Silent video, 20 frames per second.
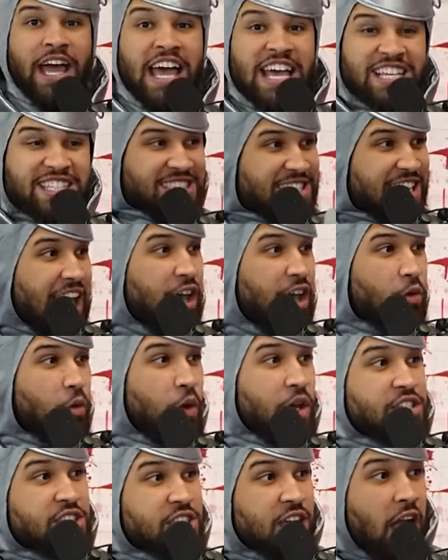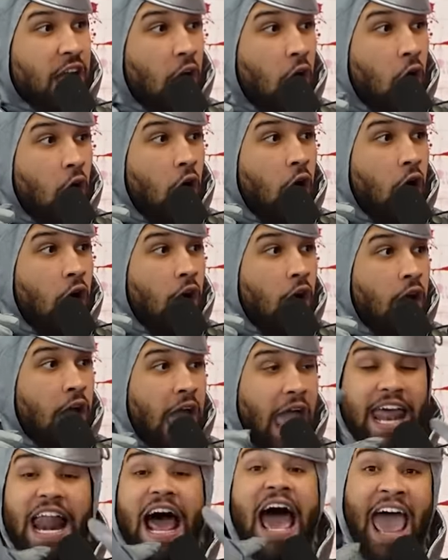sandwich.
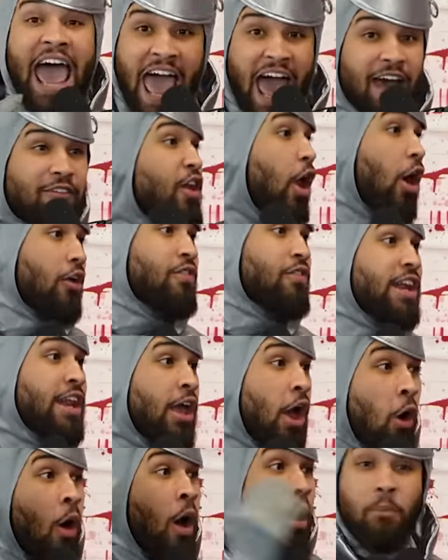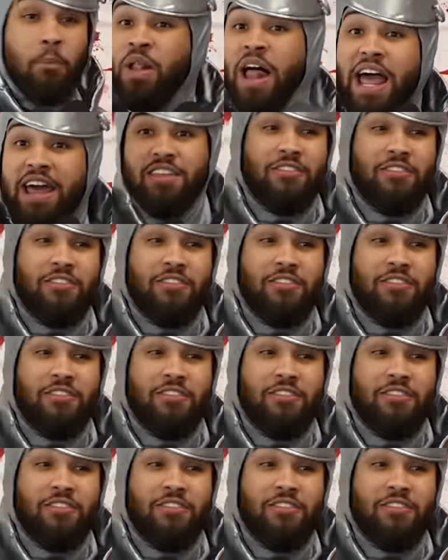And I have it on video. Play the